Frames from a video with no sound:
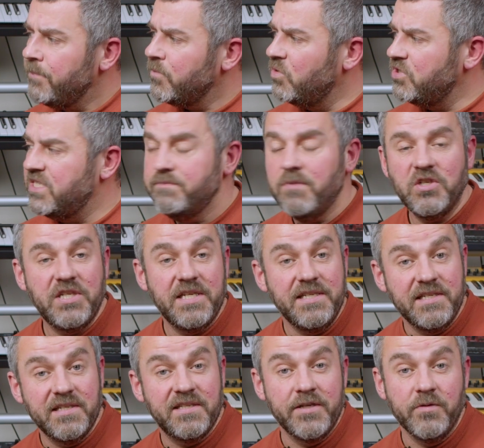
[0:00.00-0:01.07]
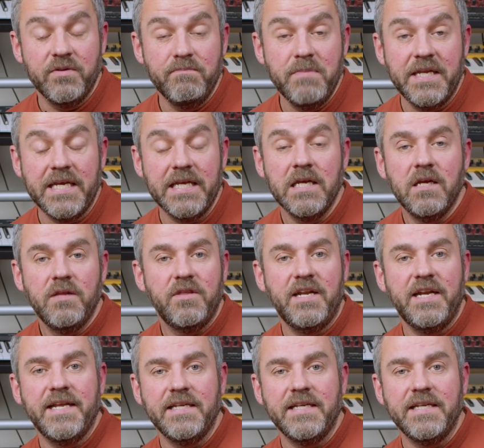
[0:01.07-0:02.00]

which is much easier to do with MIDI than it